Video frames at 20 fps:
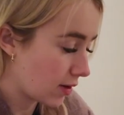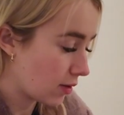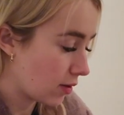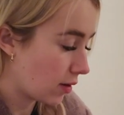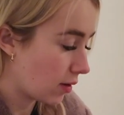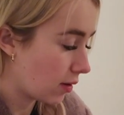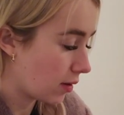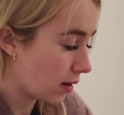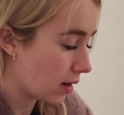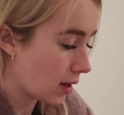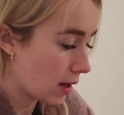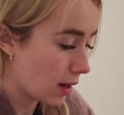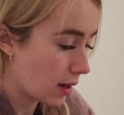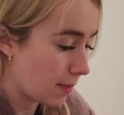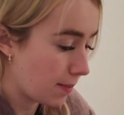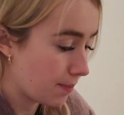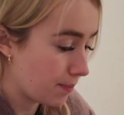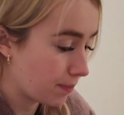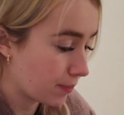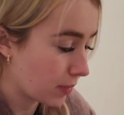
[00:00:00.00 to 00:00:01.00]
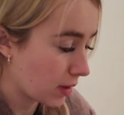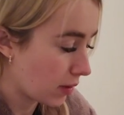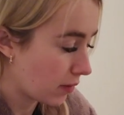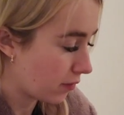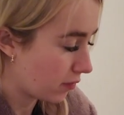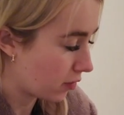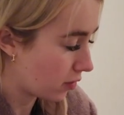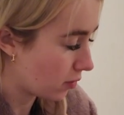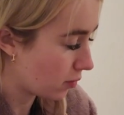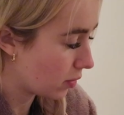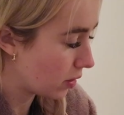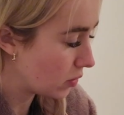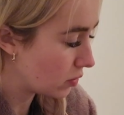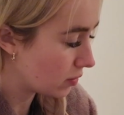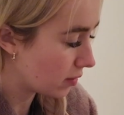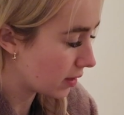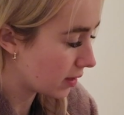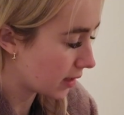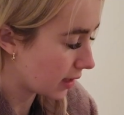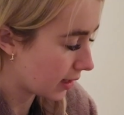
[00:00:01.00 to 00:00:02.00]
got from Will's
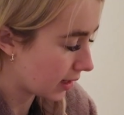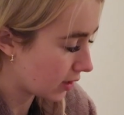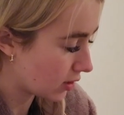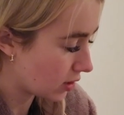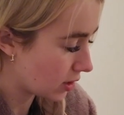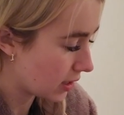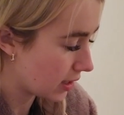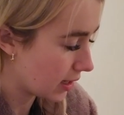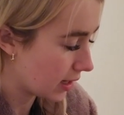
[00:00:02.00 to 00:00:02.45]
granddad actually,